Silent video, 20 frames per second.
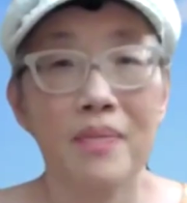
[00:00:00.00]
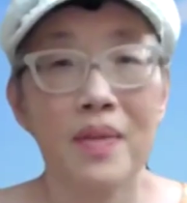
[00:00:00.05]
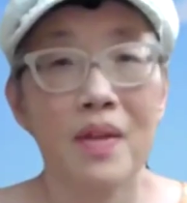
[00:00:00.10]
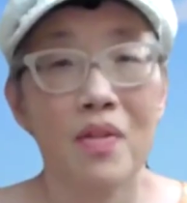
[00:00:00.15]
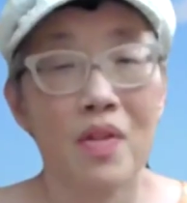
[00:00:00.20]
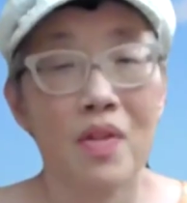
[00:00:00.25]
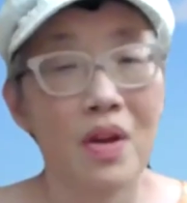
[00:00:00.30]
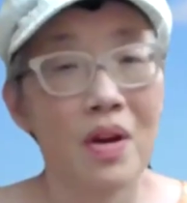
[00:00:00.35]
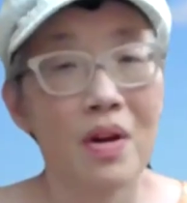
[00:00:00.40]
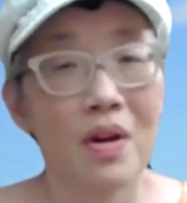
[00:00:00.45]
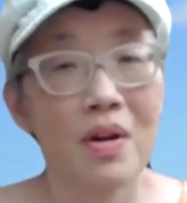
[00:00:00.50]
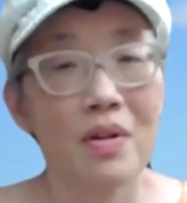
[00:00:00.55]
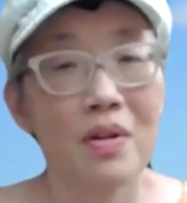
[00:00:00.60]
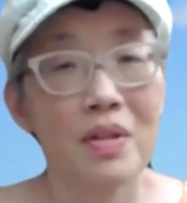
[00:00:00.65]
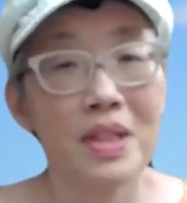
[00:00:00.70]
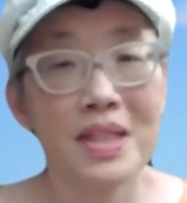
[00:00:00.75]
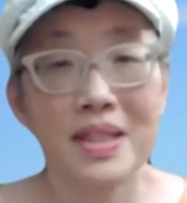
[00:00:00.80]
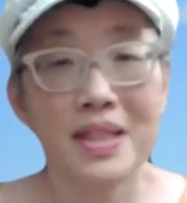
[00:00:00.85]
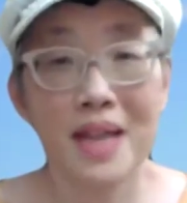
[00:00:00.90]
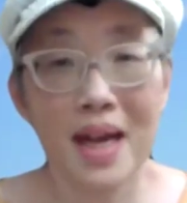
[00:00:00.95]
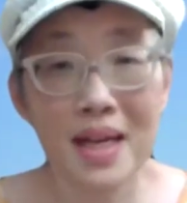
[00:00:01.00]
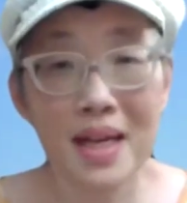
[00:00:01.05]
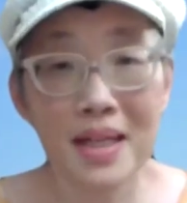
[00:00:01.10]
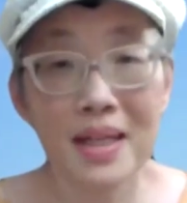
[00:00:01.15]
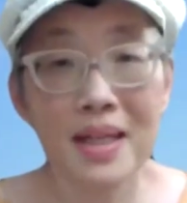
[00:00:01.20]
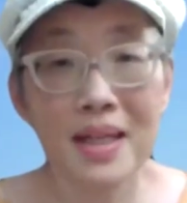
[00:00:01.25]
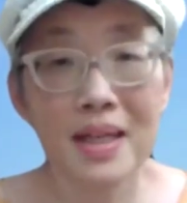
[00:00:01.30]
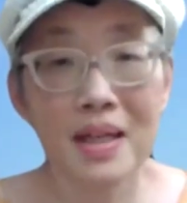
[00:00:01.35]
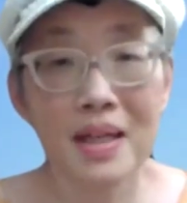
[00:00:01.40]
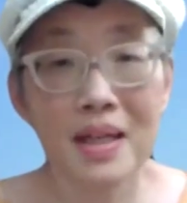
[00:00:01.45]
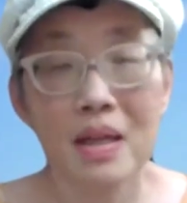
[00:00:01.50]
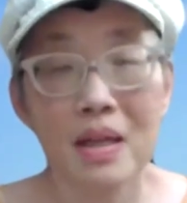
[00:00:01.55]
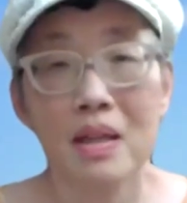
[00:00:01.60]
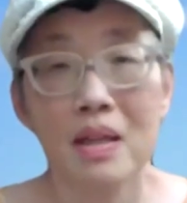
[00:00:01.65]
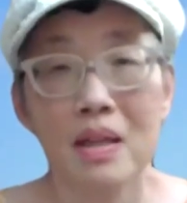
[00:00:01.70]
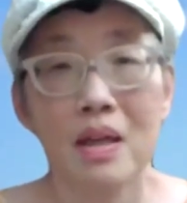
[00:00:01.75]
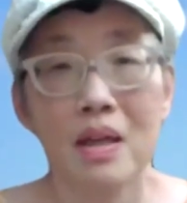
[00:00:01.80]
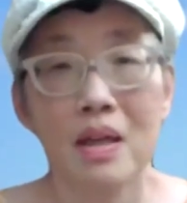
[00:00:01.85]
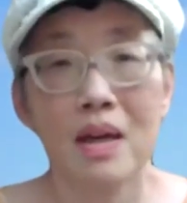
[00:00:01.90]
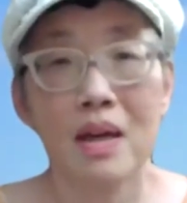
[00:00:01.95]
they're designing
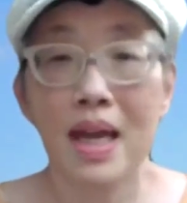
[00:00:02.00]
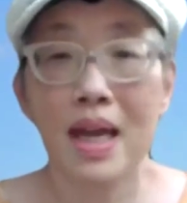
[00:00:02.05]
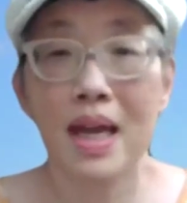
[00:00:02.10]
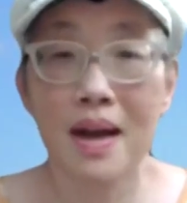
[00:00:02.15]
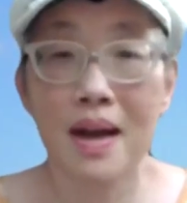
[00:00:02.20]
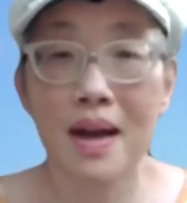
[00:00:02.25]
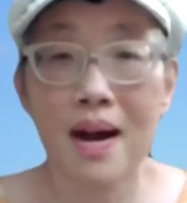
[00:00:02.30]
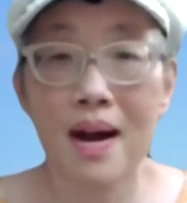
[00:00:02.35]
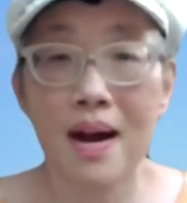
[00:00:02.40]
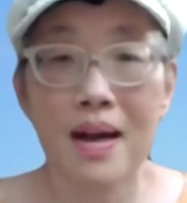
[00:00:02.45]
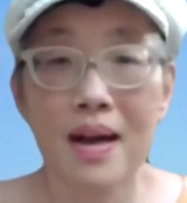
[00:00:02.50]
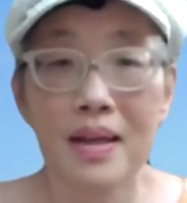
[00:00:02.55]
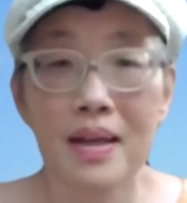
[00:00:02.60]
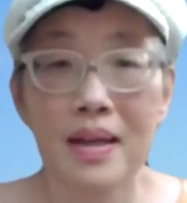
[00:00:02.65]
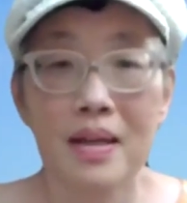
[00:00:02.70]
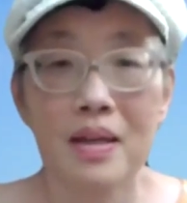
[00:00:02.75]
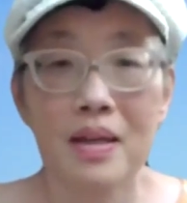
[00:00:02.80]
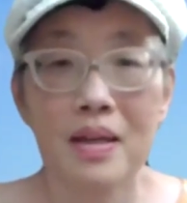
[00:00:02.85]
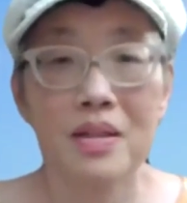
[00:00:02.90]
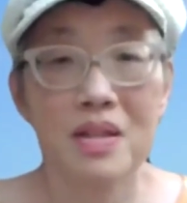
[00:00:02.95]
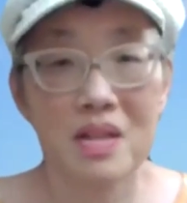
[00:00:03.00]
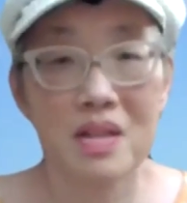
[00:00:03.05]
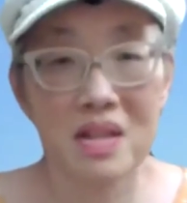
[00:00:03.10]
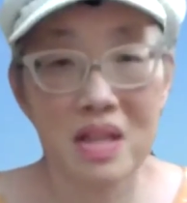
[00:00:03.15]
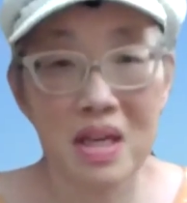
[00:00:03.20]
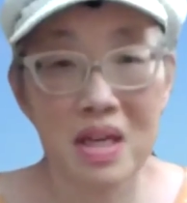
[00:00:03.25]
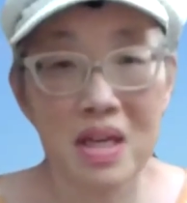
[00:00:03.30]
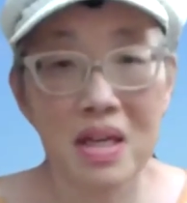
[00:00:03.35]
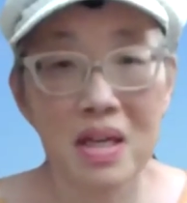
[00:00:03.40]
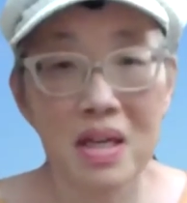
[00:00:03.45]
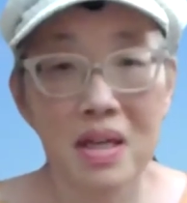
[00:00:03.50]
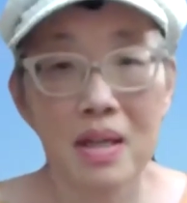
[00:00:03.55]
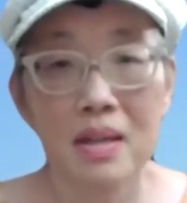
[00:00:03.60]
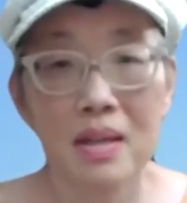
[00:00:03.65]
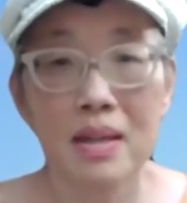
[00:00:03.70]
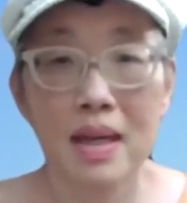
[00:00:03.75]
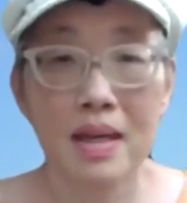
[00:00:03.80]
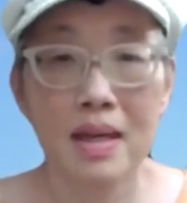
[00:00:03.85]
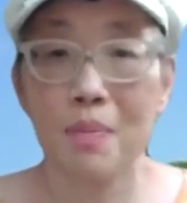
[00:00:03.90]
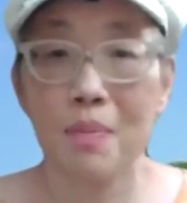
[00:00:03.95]
their AI to think
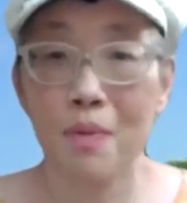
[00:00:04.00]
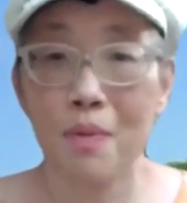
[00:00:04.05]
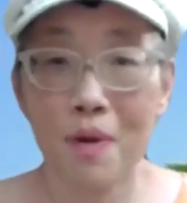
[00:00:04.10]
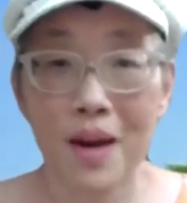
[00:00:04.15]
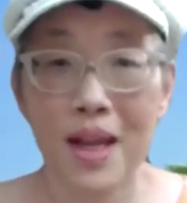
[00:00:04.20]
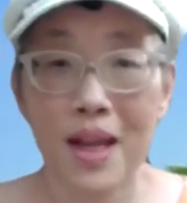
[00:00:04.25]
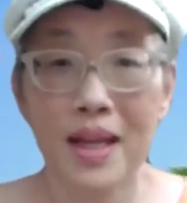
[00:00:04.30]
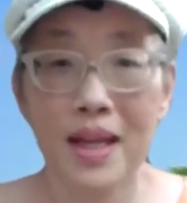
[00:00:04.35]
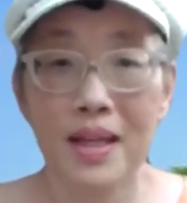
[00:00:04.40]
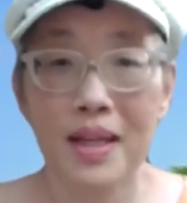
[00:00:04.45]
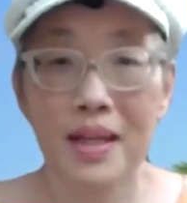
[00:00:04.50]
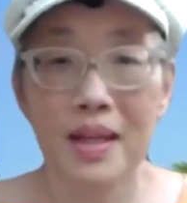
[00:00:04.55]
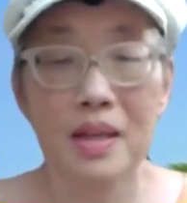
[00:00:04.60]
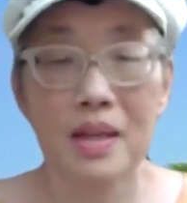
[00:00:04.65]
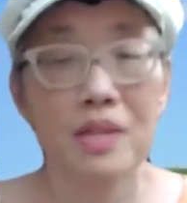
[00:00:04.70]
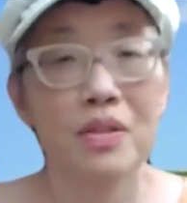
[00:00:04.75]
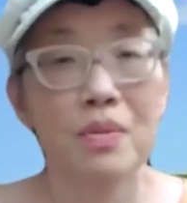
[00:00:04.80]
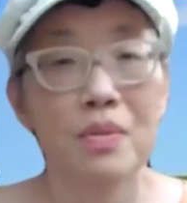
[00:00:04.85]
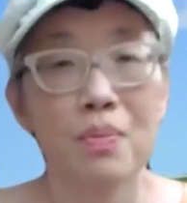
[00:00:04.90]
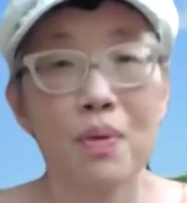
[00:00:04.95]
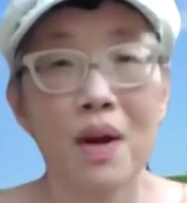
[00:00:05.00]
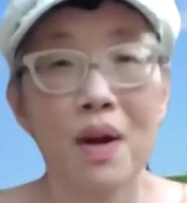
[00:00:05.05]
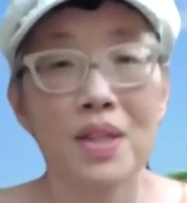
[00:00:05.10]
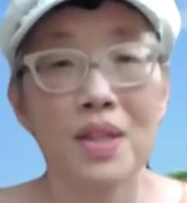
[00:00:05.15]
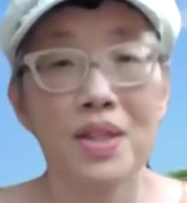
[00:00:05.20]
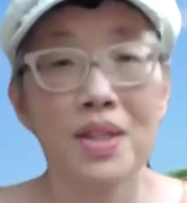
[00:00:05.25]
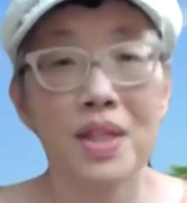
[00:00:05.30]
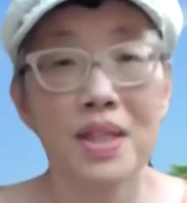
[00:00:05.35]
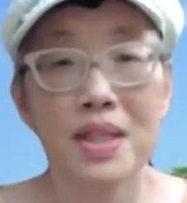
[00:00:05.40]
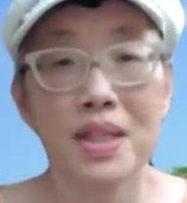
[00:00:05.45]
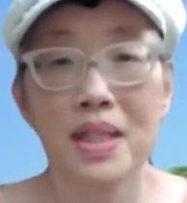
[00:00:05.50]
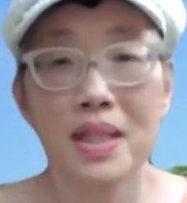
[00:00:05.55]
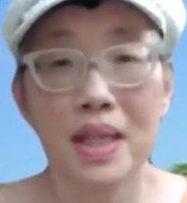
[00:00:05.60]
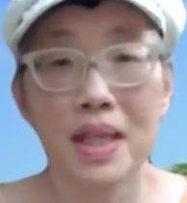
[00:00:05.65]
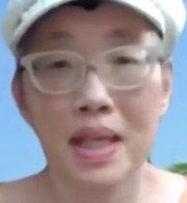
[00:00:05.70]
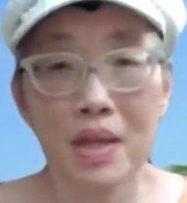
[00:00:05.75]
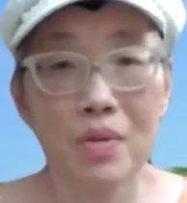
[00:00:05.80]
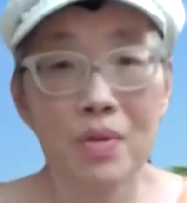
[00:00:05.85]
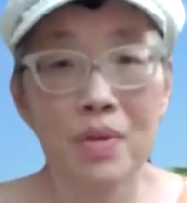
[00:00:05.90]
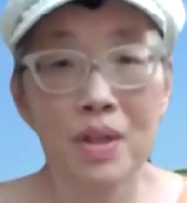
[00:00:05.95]
like a brain, to process
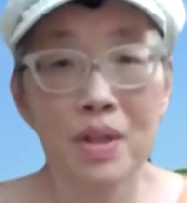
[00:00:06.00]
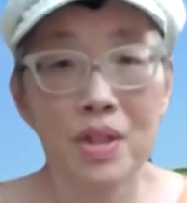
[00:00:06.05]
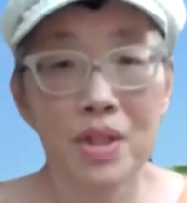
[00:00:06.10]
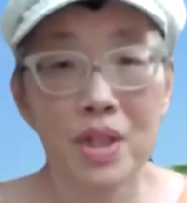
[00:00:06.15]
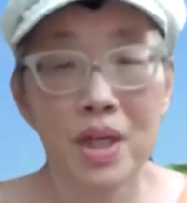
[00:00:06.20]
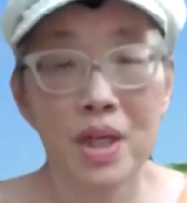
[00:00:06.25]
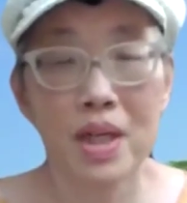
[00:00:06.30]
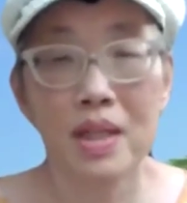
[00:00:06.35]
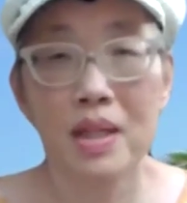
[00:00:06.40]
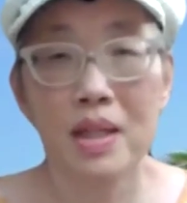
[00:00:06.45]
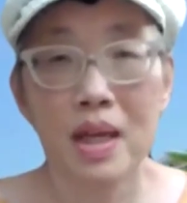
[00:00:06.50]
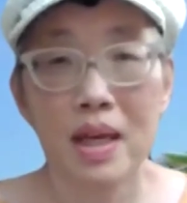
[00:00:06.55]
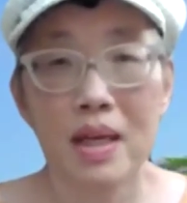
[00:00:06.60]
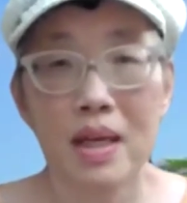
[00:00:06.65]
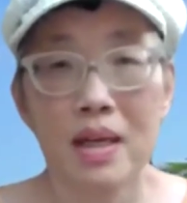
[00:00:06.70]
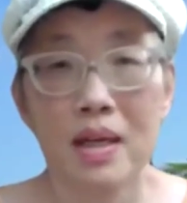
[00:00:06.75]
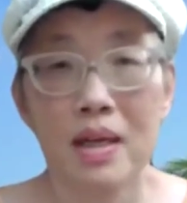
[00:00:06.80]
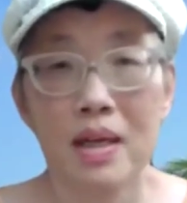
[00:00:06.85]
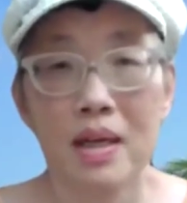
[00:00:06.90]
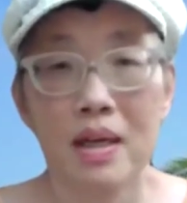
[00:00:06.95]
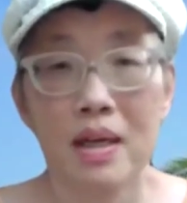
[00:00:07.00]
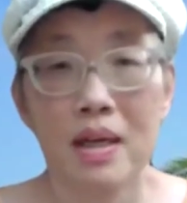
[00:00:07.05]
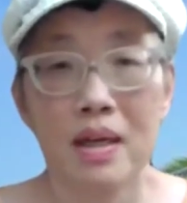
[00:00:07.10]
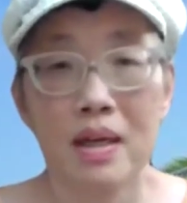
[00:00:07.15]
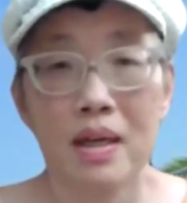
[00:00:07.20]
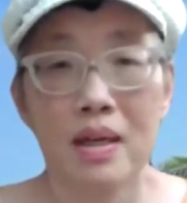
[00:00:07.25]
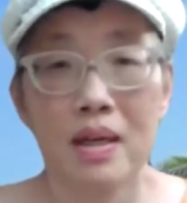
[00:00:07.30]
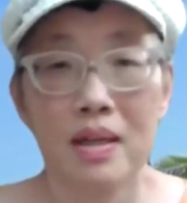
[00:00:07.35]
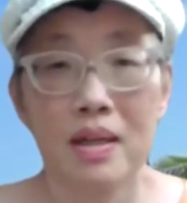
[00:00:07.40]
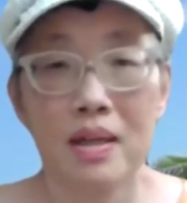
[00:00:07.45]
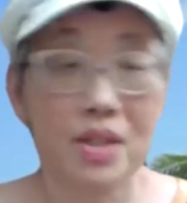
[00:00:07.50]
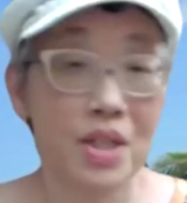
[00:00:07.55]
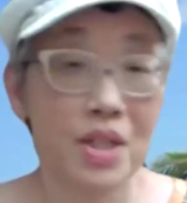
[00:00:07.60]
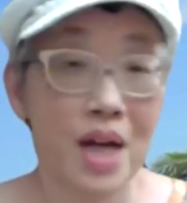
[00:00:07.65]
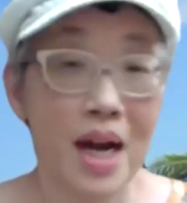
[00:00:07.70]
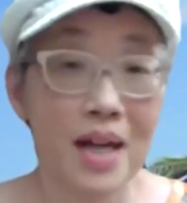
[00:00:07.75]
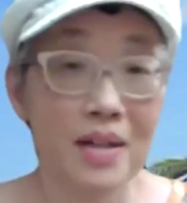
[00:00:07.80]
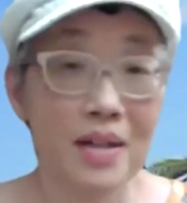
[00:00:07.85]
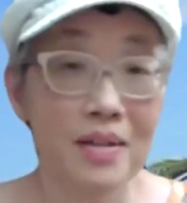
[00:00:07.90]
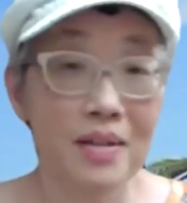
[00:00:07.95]
language like a
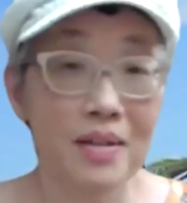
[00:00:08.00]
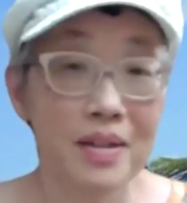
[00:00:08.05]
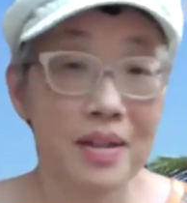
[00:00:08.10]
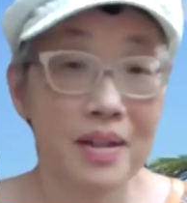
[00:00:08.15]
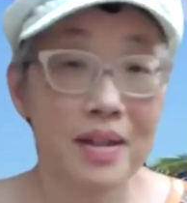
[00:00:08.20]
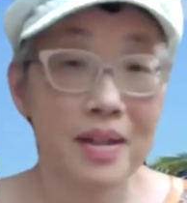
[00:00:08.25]
child.